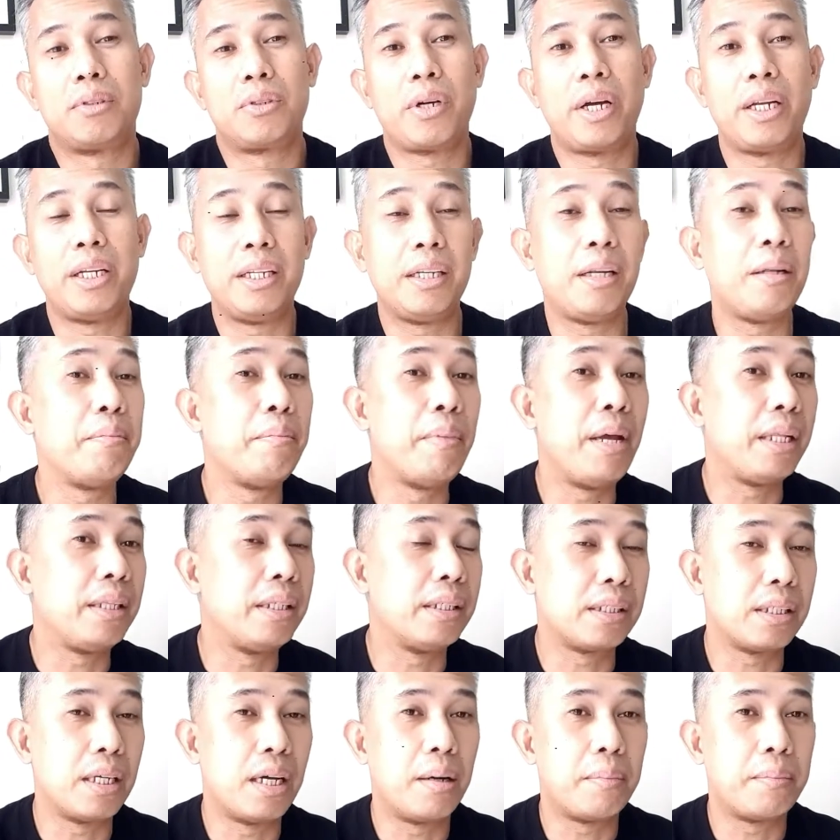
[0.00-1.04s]
So I didn't make
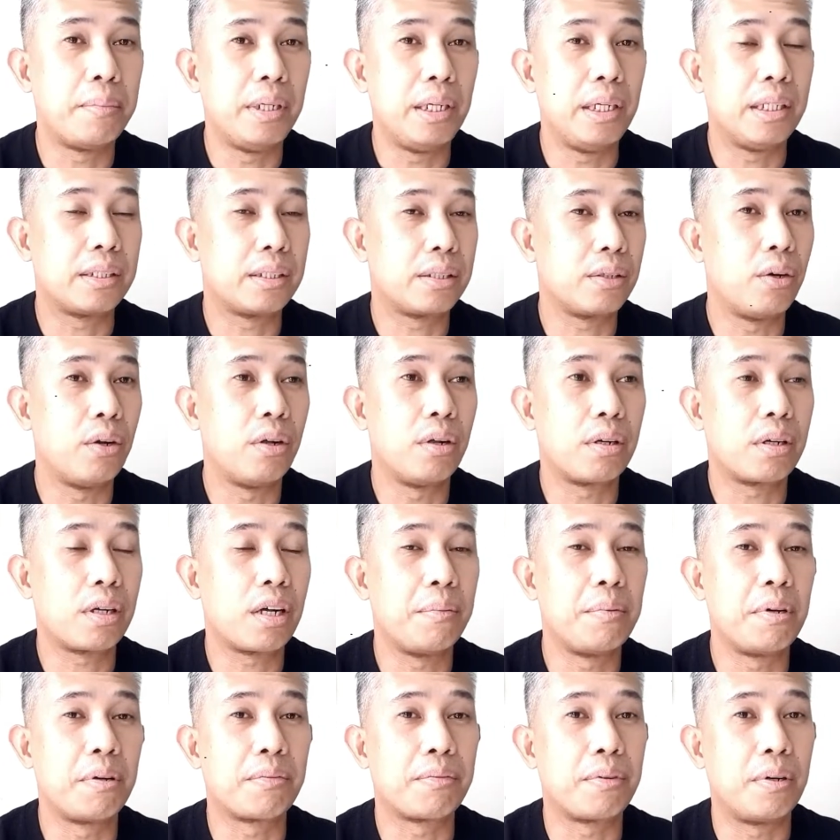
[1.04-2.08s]
this up. It's all
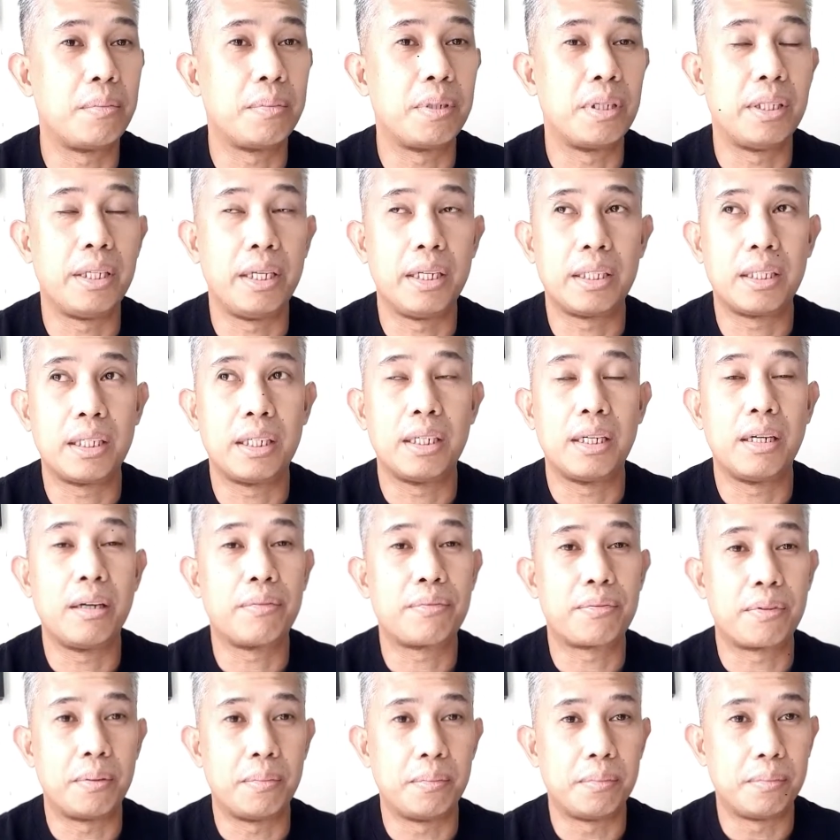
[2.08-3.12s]
coming from the data,
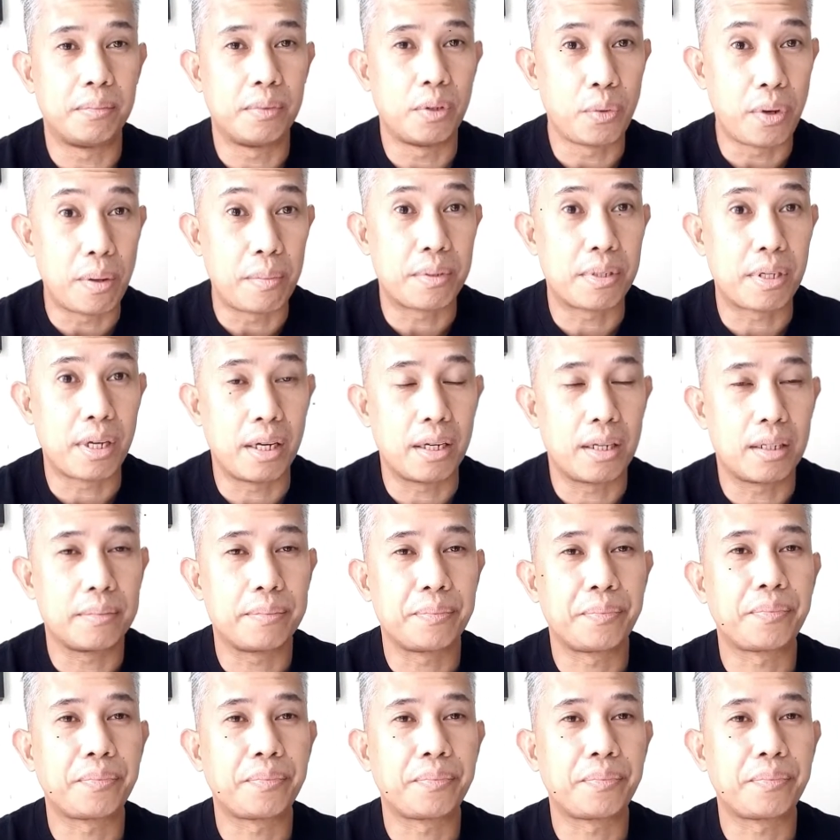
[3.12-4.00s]
from the website.